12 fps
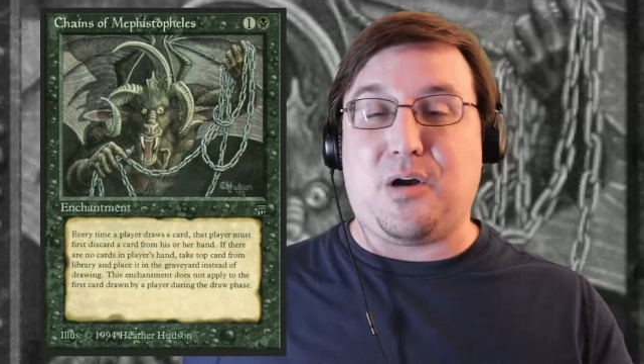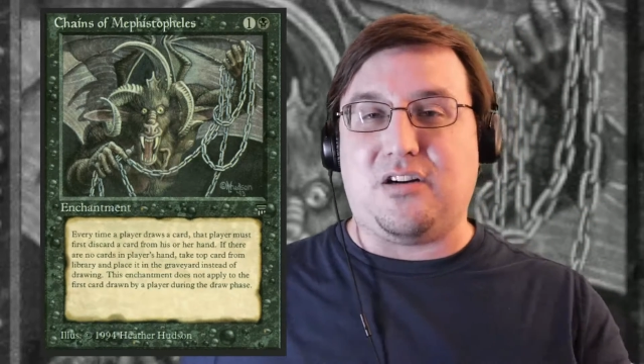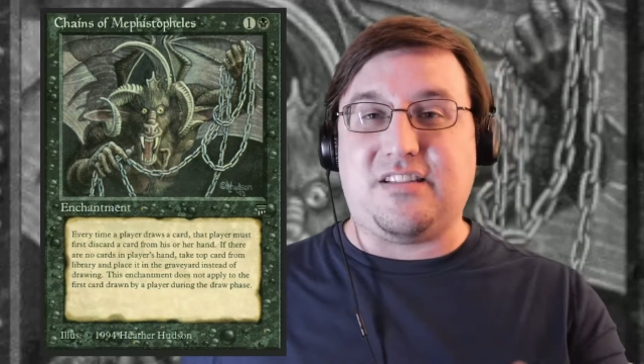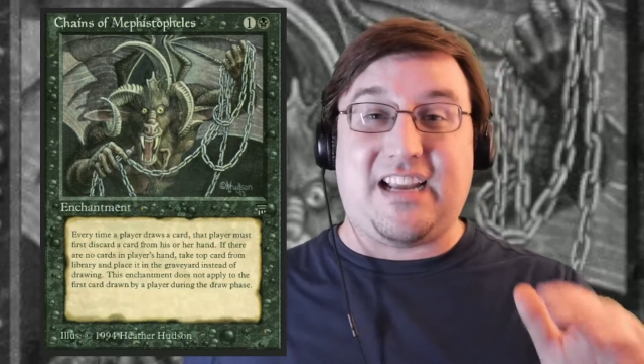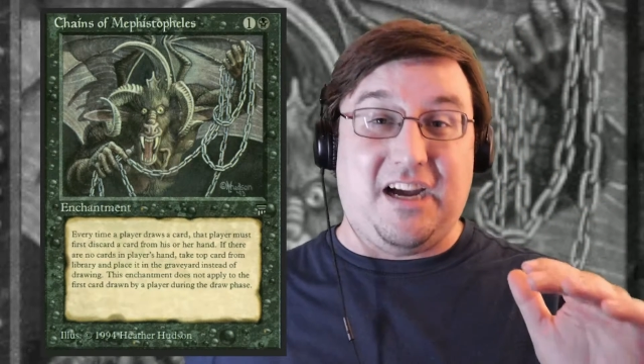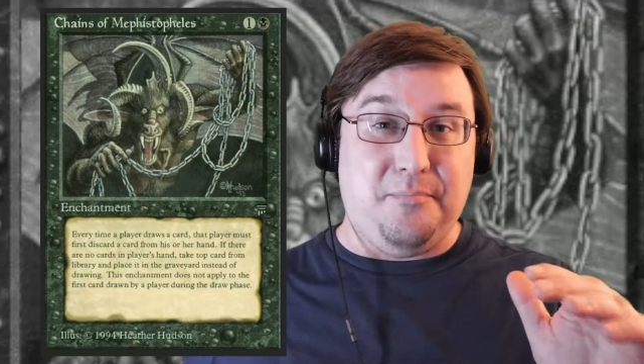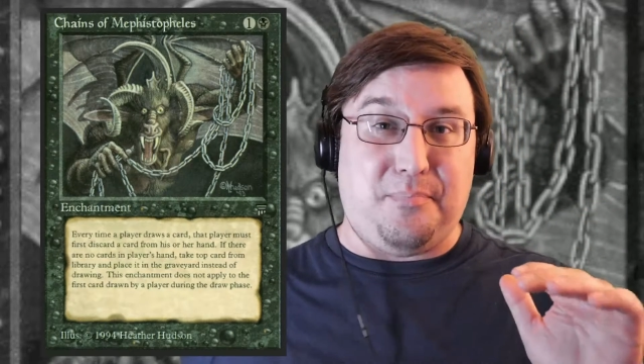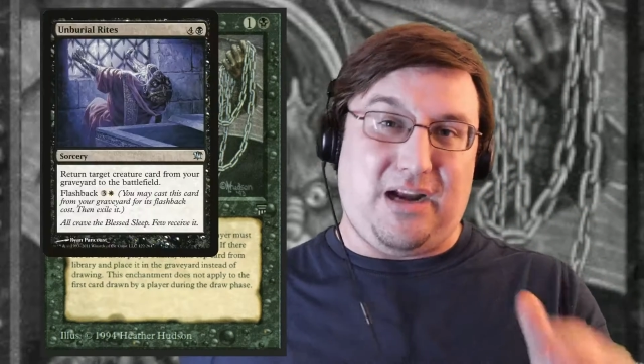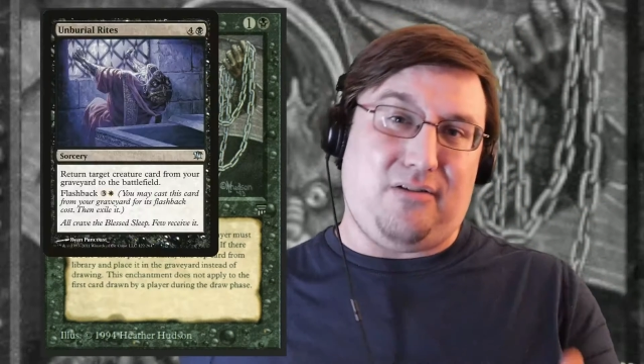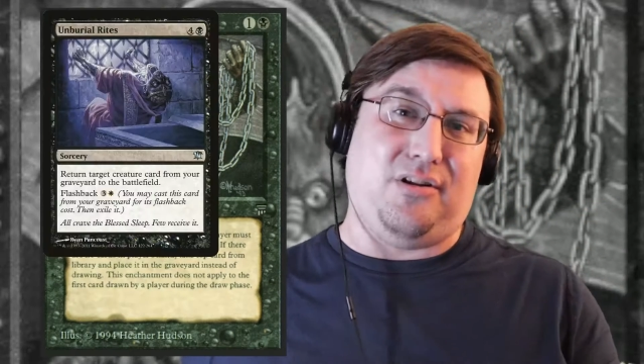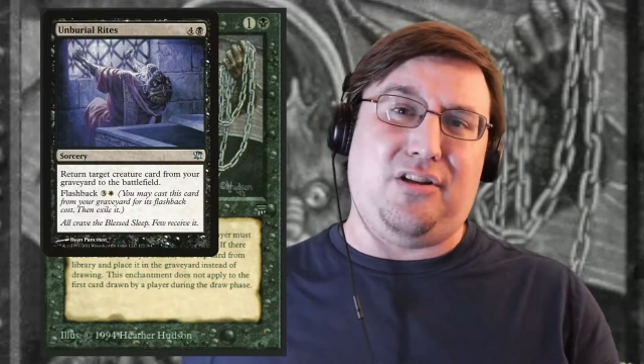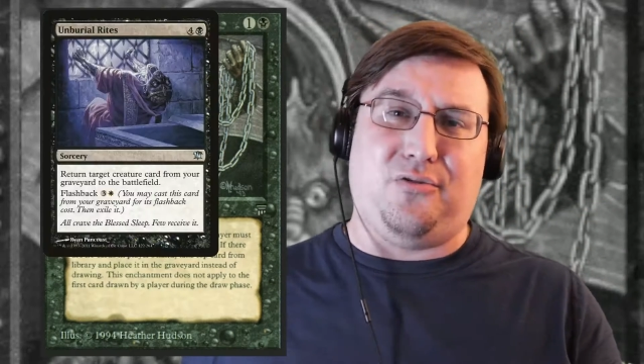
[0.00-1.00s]
Cards like
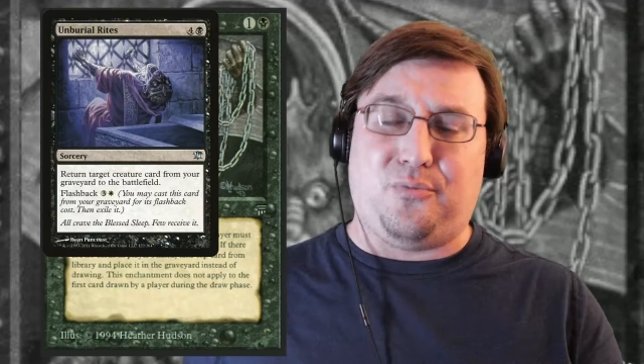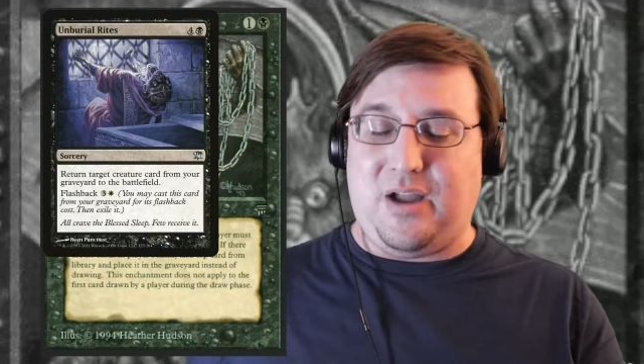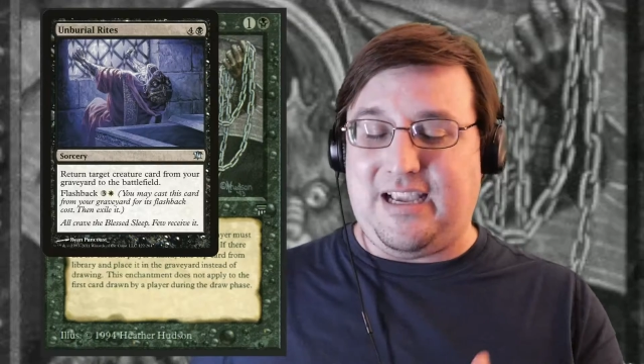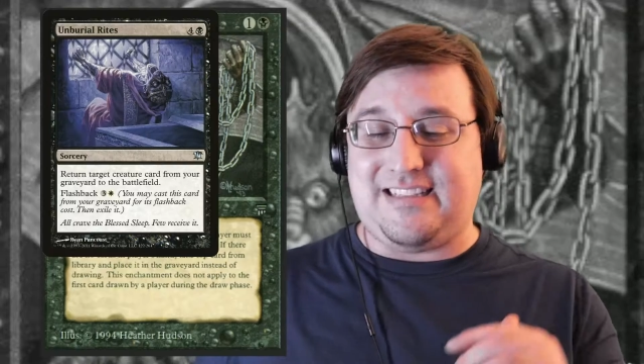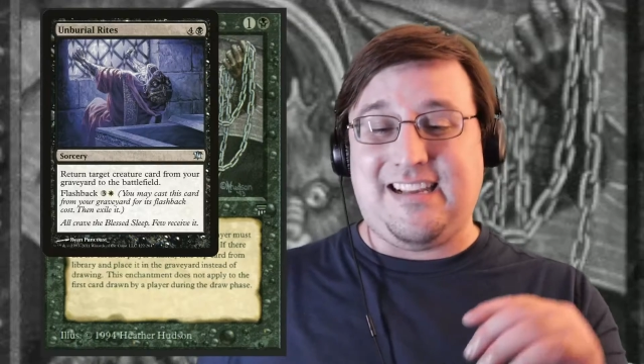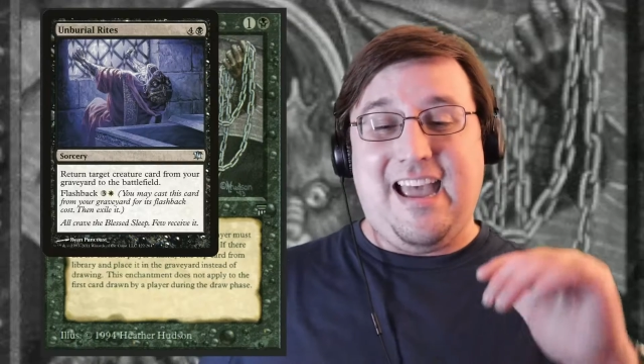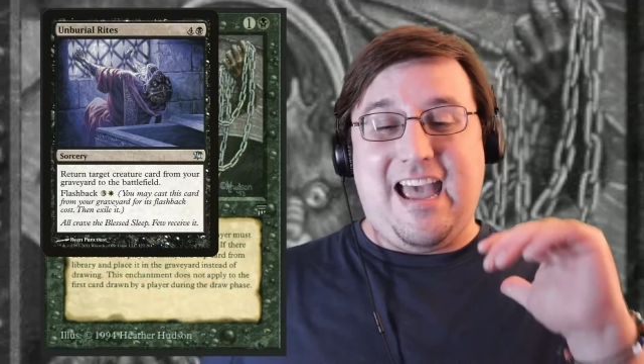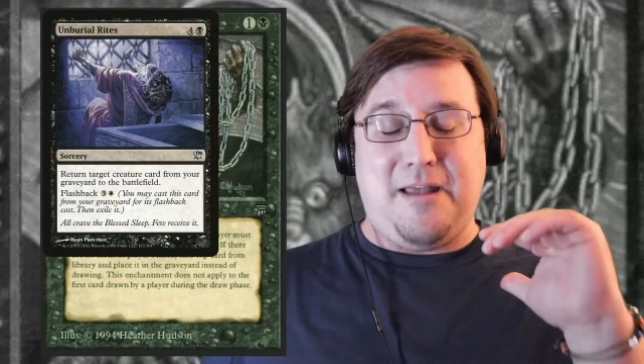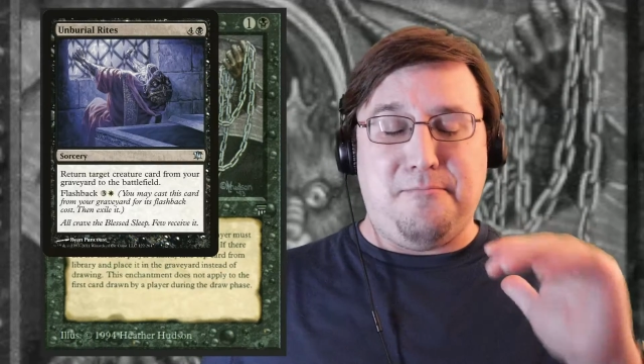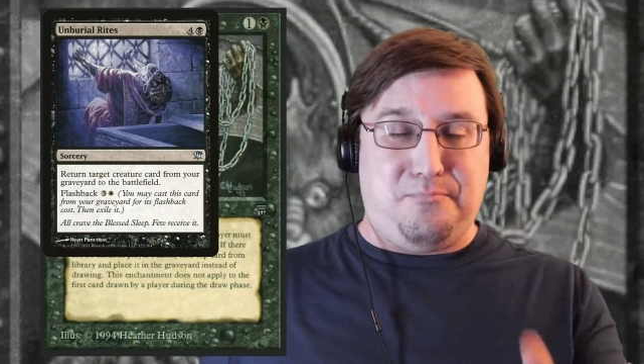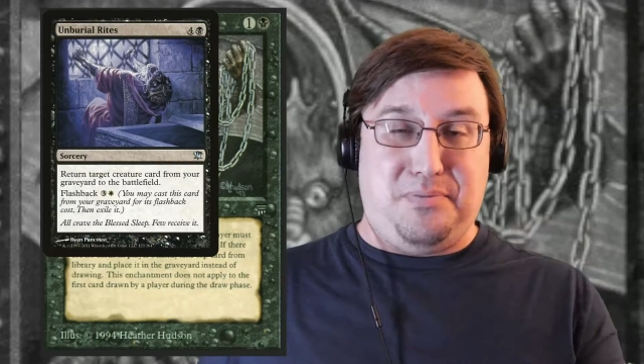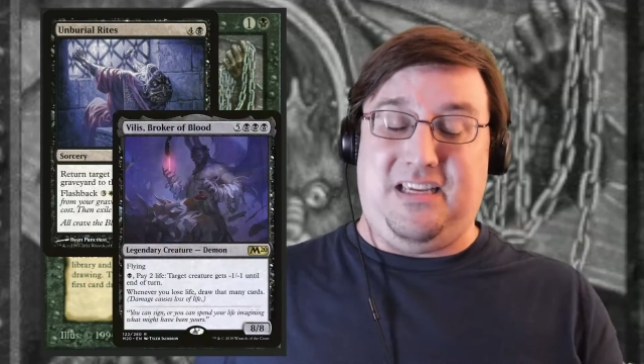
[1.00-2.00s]
Unburial Rites
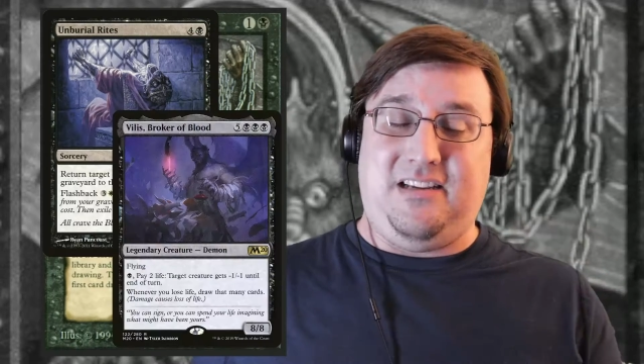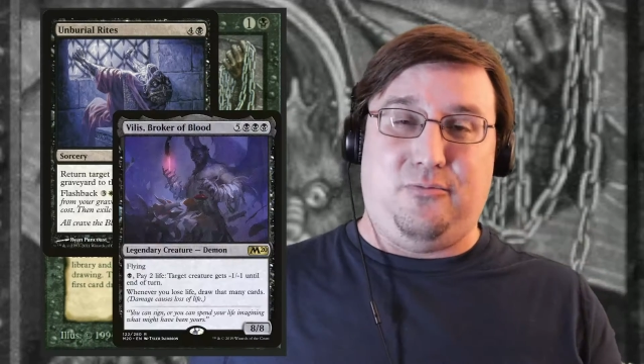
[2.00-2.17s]
and big